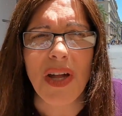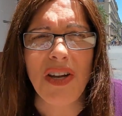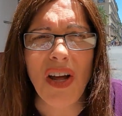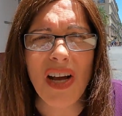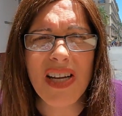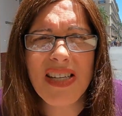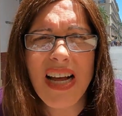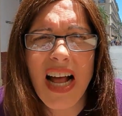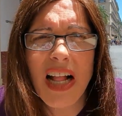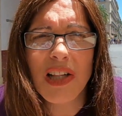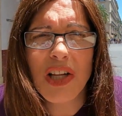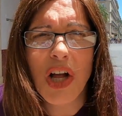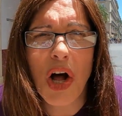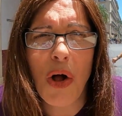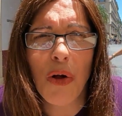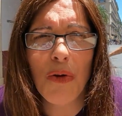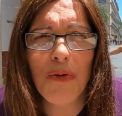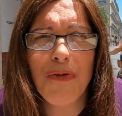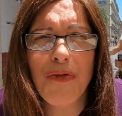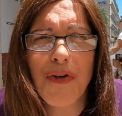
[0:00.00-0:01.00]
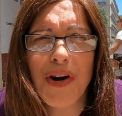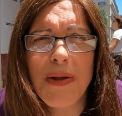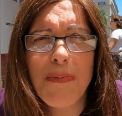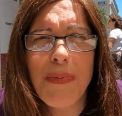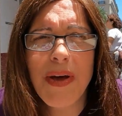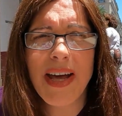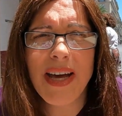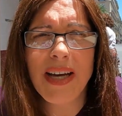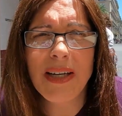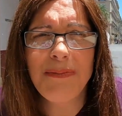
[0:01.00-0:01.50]
Nice alcohol-free
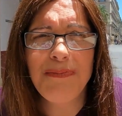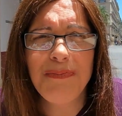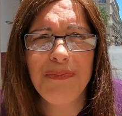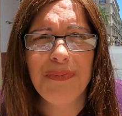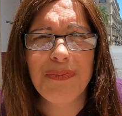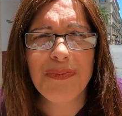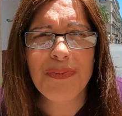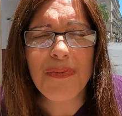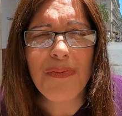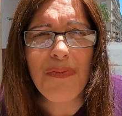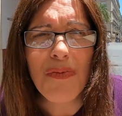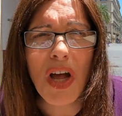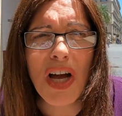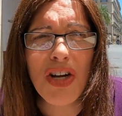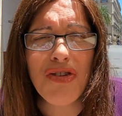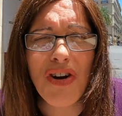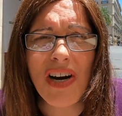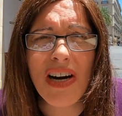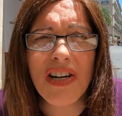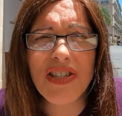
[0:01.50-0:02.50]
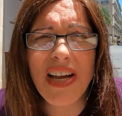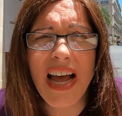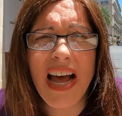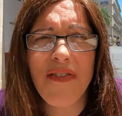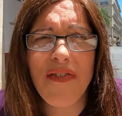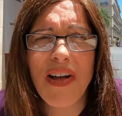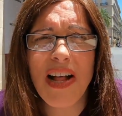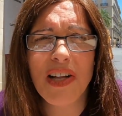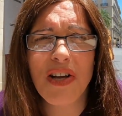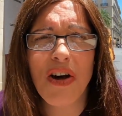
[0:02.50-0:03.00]
beer. I try not to
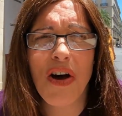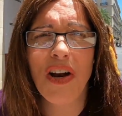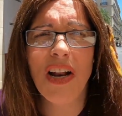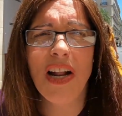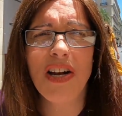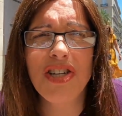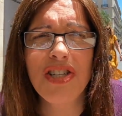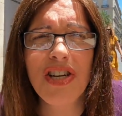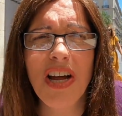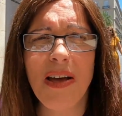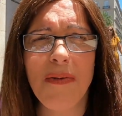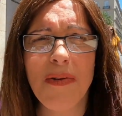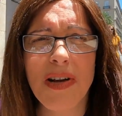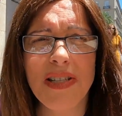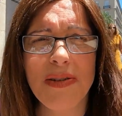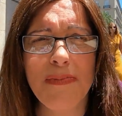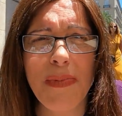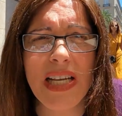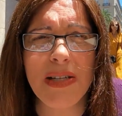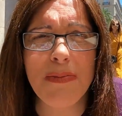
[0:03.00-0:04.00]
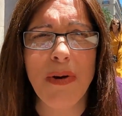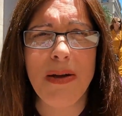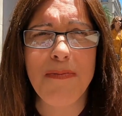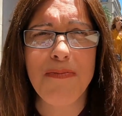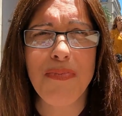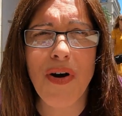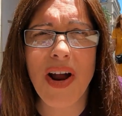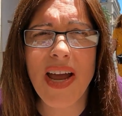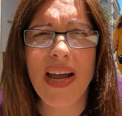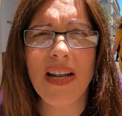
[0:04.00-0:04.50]
have alcohol at lunchtime because it makes my
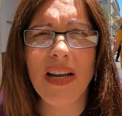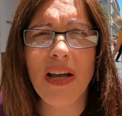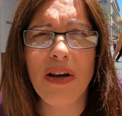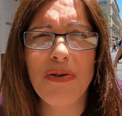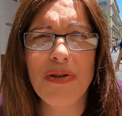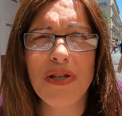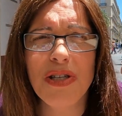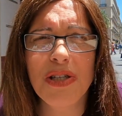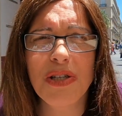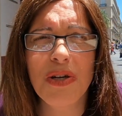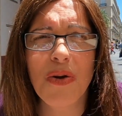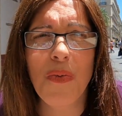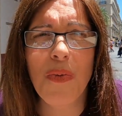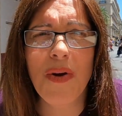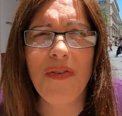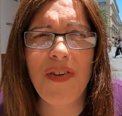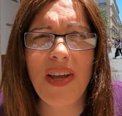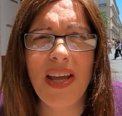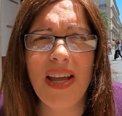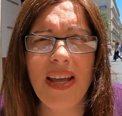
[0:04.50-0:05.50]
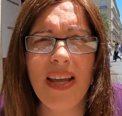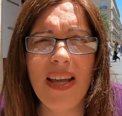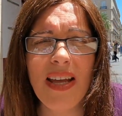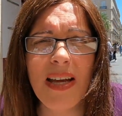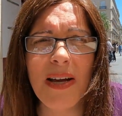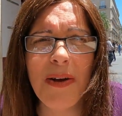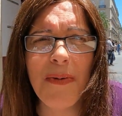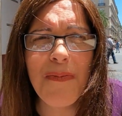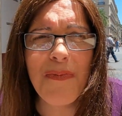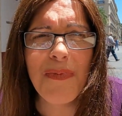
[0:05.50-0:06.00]
brain go
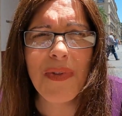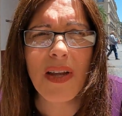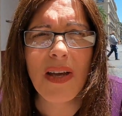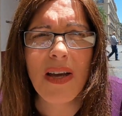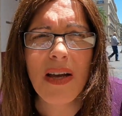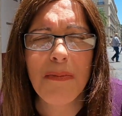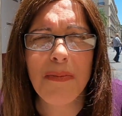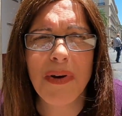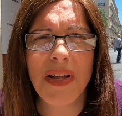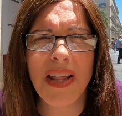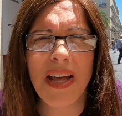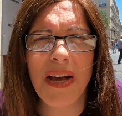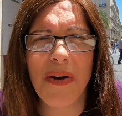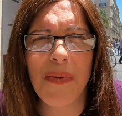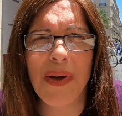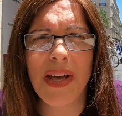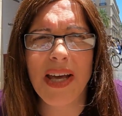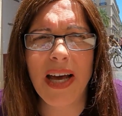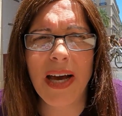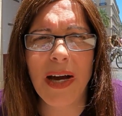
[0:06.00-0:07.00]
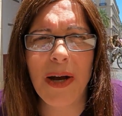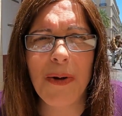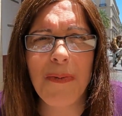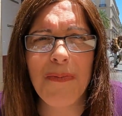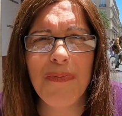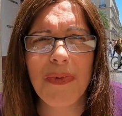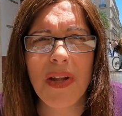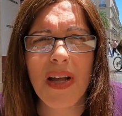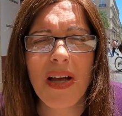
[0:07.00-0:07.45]
squiffy. But there we go.